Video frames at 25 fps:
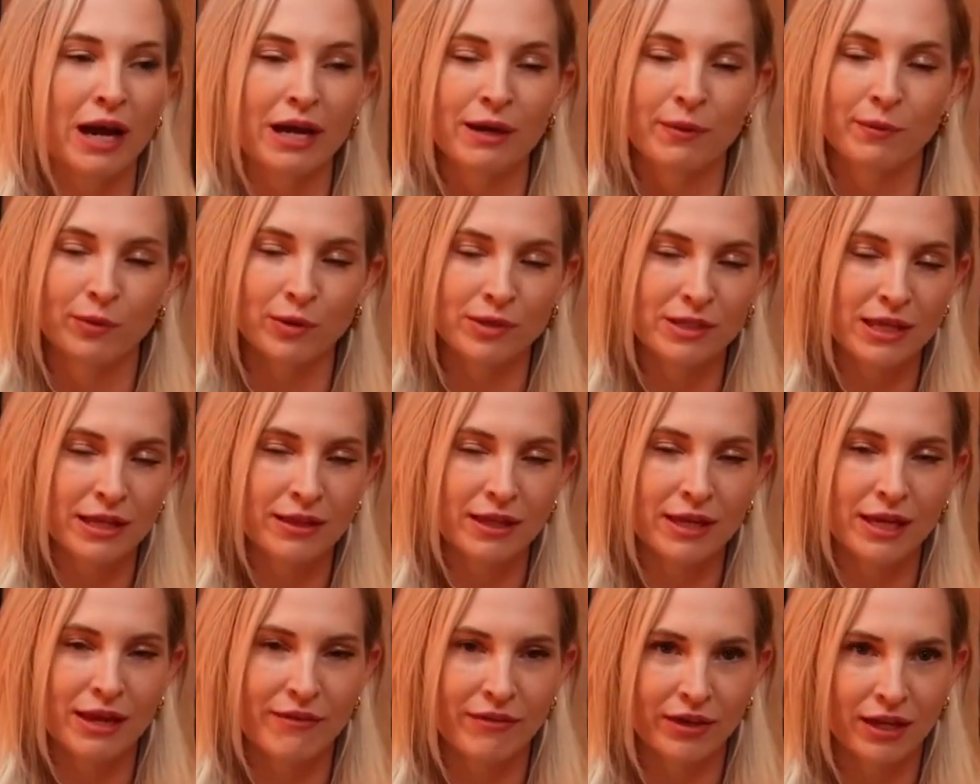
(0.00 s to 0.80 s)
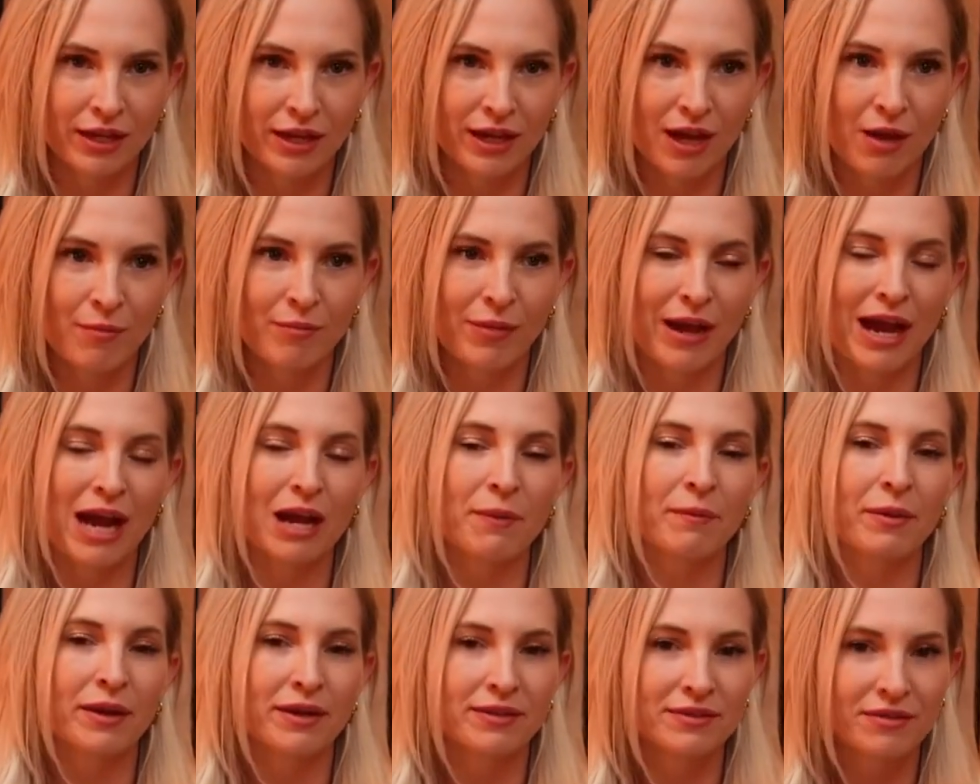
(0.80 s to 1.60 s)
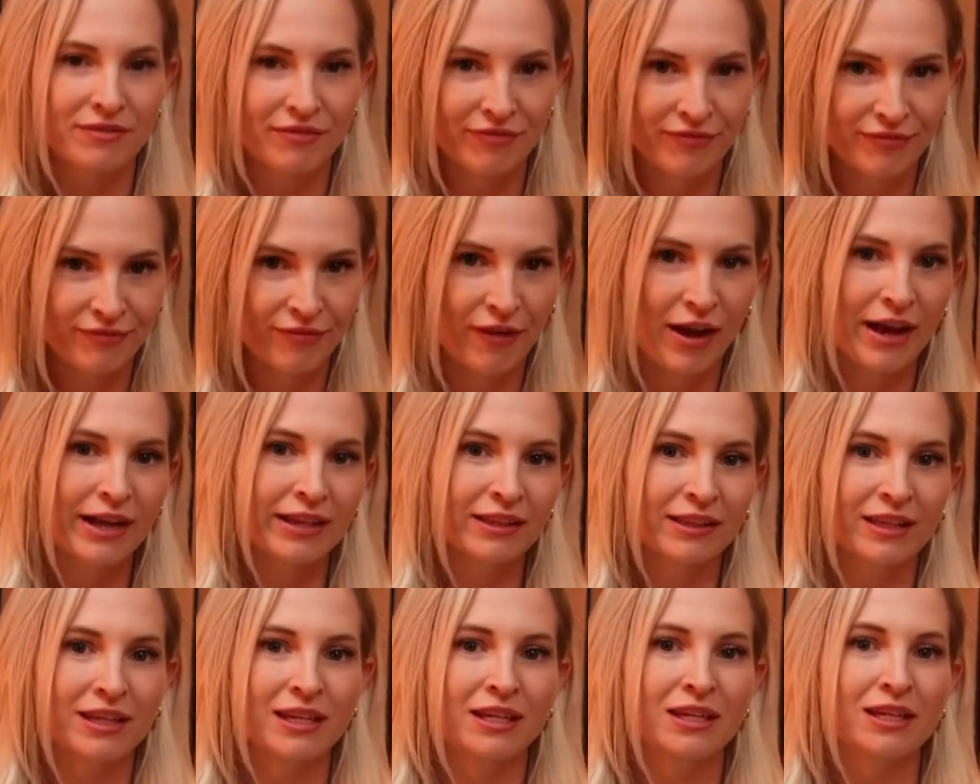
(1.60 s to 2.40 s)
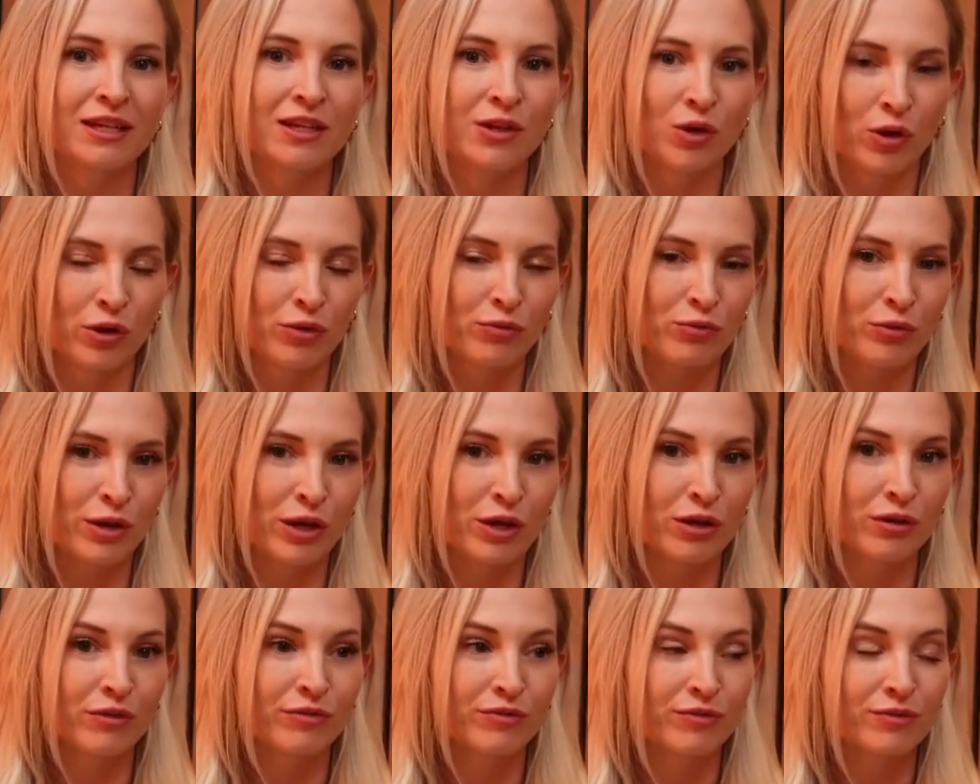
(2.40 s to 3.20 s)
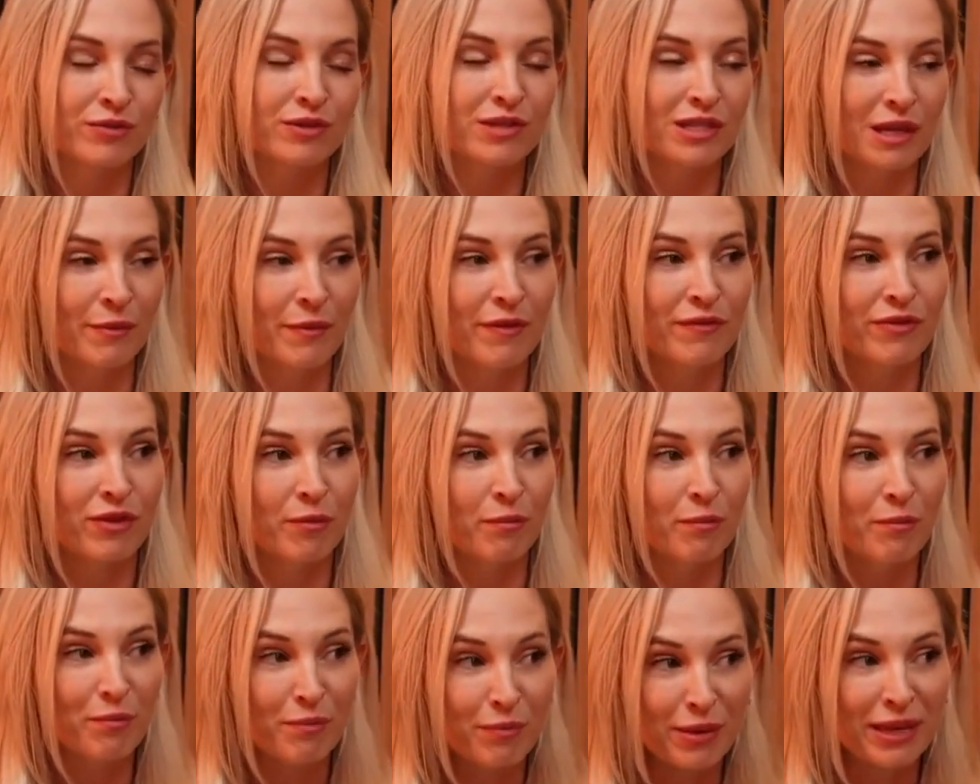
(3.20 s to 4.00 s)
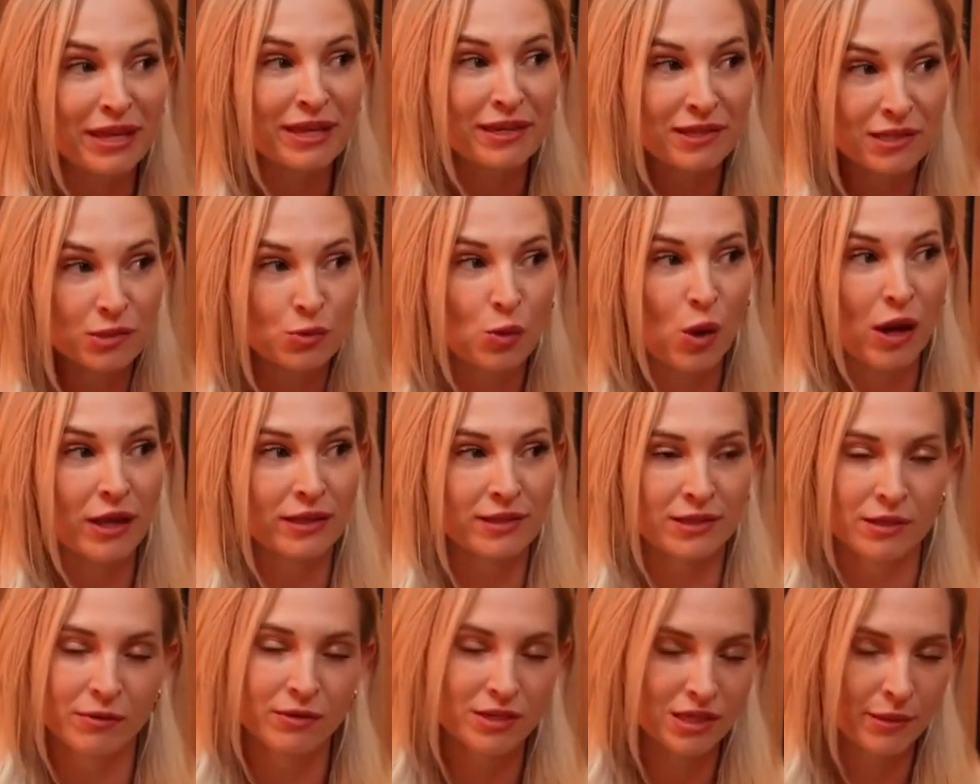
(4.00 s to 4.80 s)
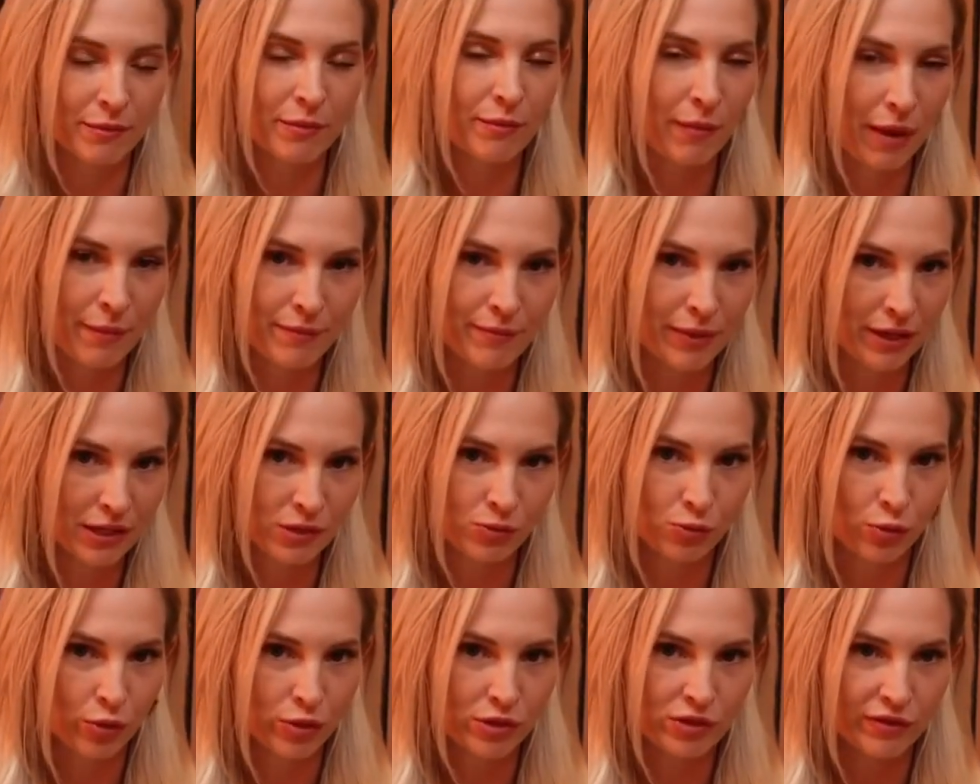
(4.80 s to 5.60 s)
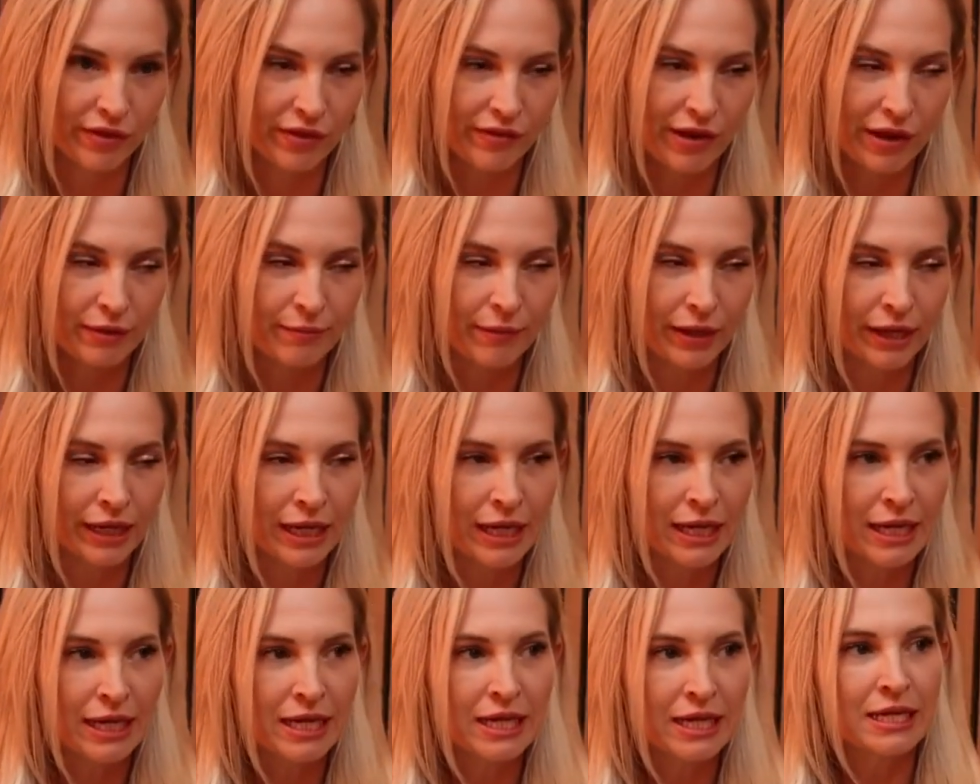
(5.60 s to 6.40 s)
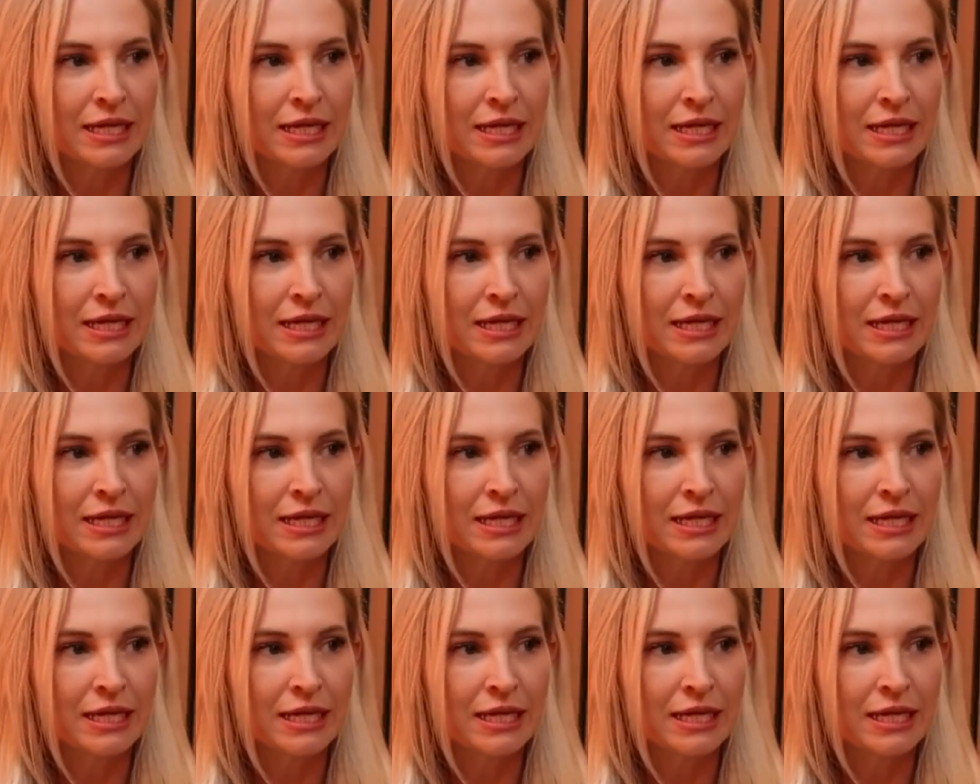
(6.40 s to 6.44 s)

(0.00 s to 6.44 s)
And I'm not saying they're never going to come back, but has finally gotten rid of some of the biggest ones. So some of my biggest wounds are around money.